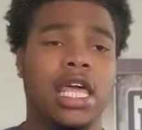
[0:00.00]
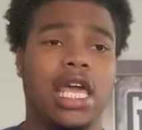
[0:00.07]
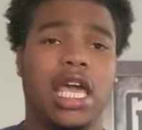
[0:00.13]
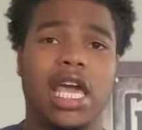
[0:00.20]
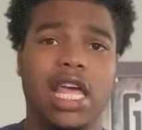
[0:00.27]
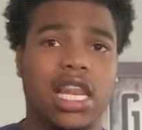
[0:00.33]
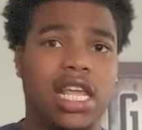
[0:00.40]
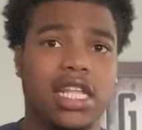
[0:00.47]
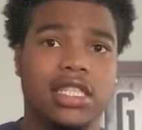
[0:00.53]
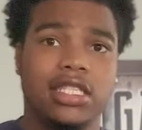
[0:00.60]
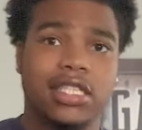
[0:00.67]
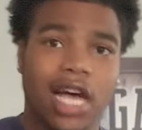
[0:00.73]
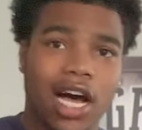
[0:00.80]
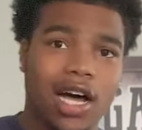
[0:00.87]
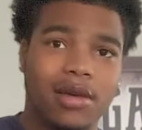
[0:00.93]
any
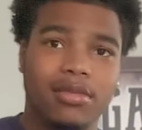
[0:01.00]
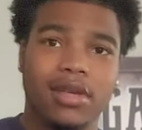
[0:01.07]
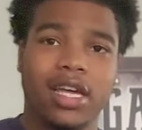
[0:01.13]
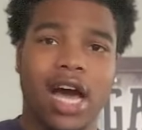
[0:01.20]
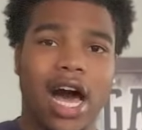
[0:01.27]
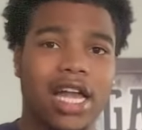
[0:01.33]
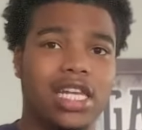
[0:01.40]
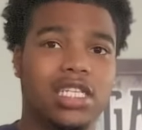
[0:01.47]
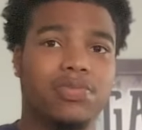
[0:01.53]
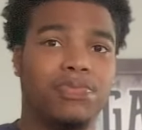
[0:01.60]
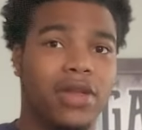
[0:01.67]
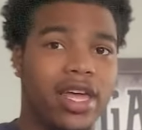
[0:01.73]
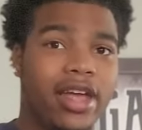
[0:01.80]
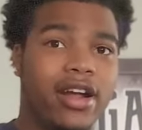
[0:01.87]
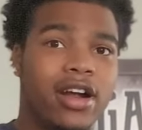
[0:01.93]
top college
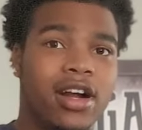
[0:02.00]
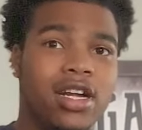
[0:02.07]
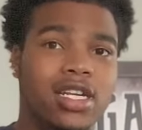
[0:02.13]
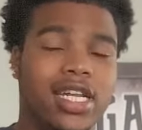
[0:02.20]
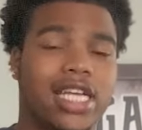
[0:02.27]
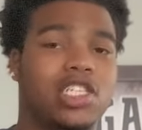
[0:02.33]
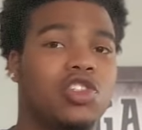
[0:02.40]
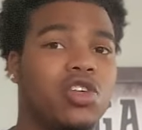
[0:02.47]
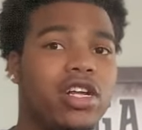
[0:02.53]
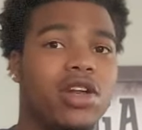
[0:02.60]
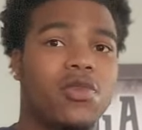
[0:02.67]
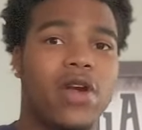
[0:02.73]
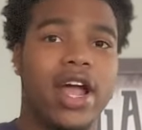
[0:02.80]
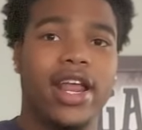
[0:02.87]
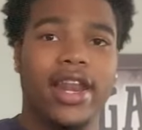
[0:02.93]
player that's trending
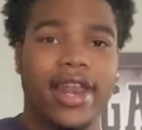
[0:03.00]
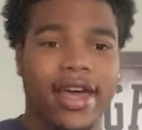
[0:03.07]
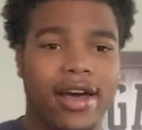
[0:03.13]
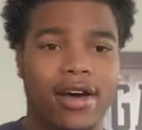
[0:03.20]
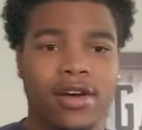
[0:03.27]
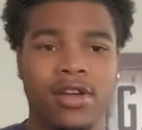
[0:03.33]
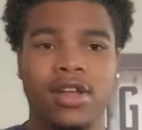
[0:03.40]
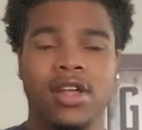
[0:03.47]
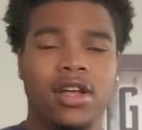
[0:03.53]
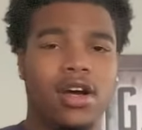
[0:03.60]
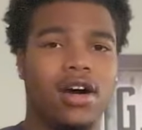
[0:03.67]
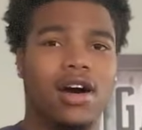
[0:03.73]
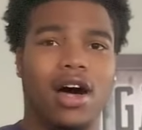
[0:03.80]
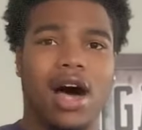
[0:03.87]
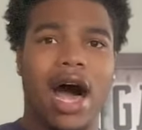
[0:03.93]
right now,
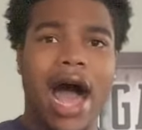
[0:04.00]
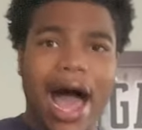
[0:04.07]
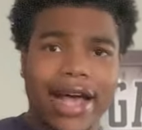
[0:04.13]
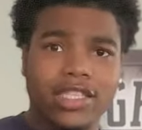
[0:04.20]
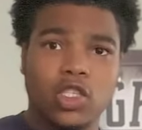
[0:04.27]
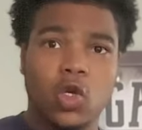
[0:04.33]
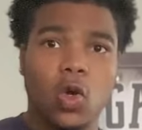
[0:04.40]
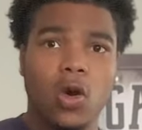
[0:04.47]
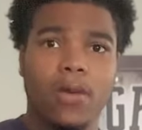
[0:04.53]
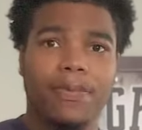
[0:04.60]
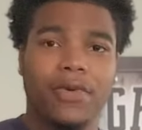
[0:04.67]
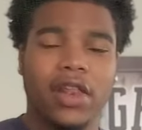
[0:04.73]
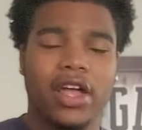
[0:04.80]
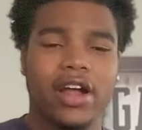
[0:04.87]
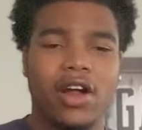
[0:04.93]
uh, high school
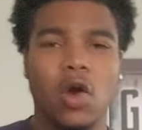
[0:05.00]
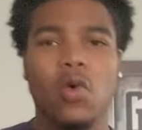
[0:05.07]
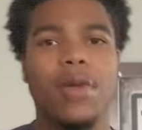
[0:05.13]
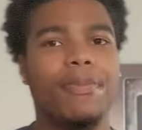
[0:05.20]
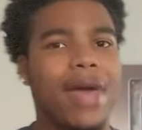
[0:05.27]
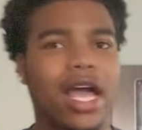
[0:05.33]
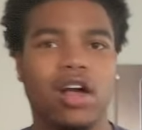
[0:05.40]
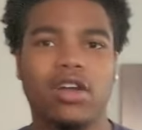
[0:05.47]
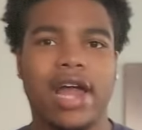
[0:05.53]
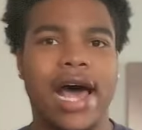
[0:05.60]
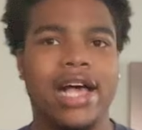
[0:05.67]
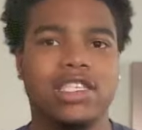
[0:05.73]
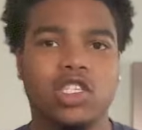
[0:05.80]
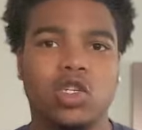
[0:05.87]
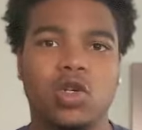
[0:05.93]
player. We back on the
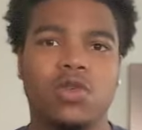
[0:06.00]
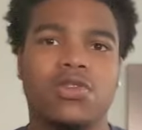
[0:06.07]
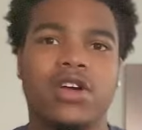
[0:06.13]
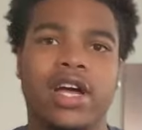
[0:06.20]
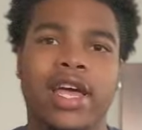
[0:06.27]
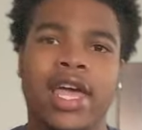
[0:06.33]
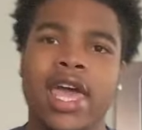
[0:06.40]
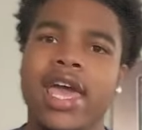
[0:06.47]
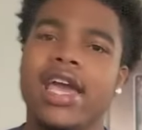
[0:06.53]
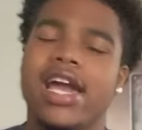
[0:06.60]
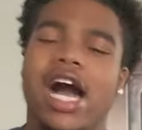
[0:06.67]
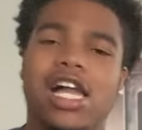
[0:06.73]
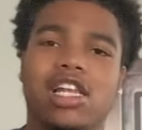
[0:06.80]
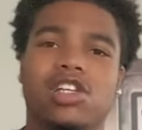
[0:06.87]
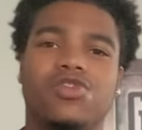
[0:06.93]
high school run,
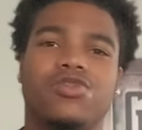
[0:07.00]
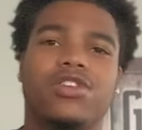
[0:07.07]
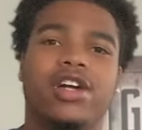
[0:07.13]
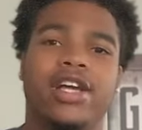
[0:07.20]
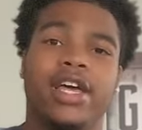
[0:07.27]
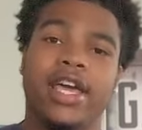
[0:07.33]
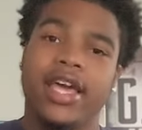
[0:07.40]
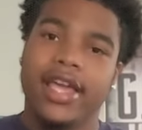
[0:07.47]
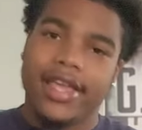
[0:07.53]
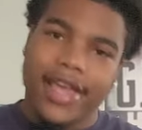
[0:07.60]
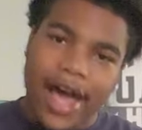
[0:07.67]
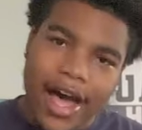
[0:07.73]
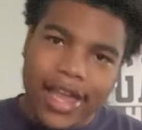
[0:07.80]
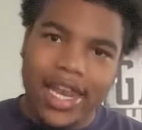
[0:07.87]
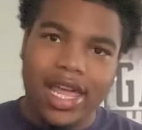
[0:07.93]
college run.
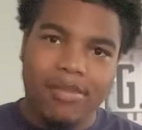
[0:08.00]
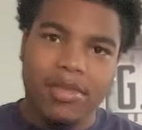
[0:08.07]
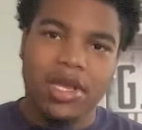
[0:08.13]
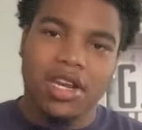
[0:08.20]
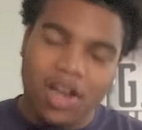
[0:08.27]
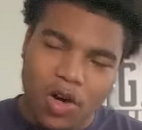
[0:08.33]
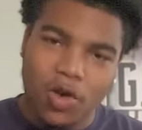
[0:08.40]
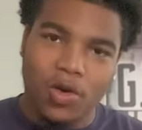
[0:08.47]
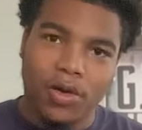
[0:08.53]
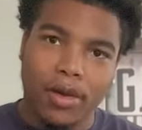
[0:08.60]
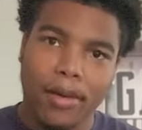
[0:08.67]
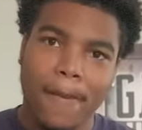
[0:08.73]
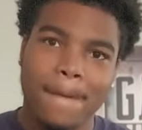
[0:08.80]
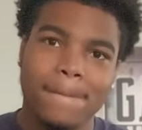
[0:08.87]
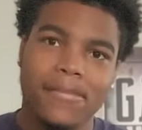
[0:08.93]
Y'all let me know.
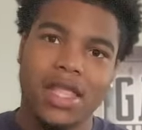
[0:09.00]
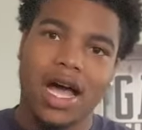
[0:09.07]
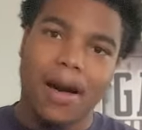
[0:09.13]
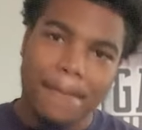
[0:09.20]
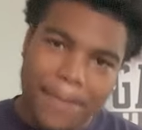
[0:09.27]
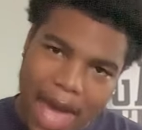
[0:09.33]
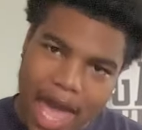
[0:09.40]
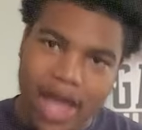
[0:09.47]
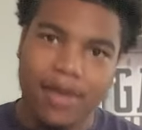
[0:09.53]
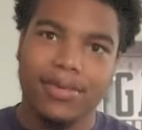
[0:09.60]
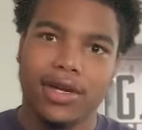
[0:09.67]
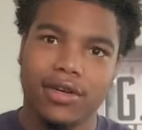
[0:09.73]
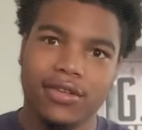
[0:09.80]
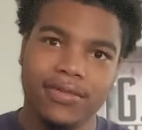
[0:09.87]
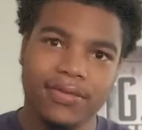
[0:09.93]
I'm back,
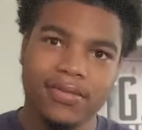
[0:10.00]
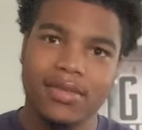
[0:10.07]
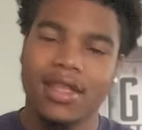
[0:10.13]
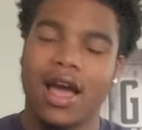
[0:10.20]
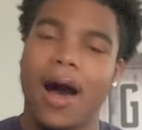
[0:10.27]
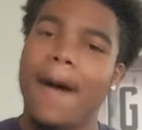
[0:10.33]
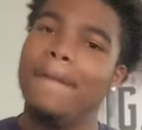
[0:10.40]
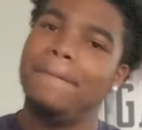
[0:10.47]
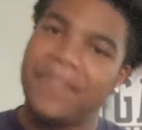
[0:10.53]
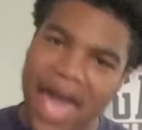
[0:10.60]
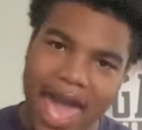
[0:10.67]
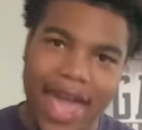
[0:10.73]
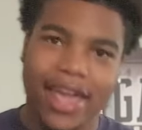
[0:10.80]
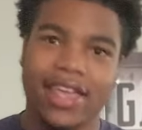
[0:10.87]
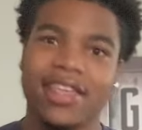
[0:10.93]
bro. I'm
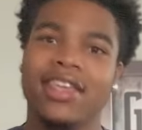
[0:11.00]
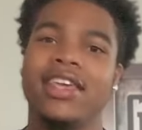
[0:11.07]
back.